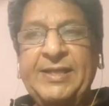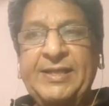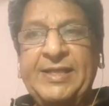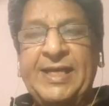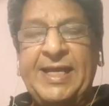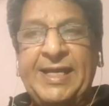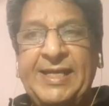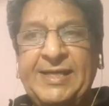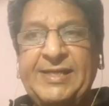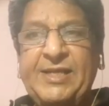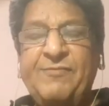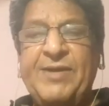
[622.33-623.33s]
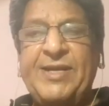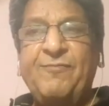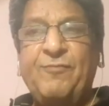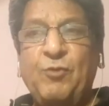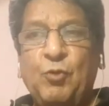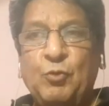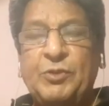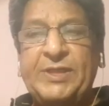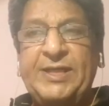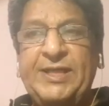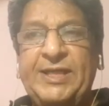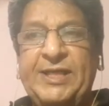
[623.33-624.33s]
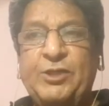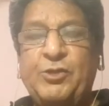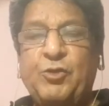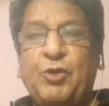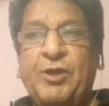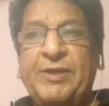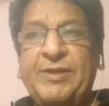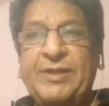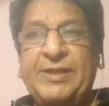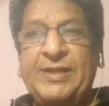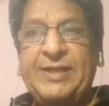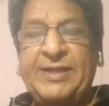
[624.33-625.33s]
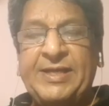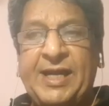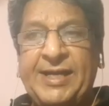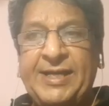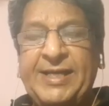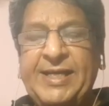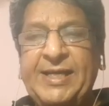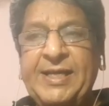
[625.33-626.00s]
The energy when flows, it is called nadi.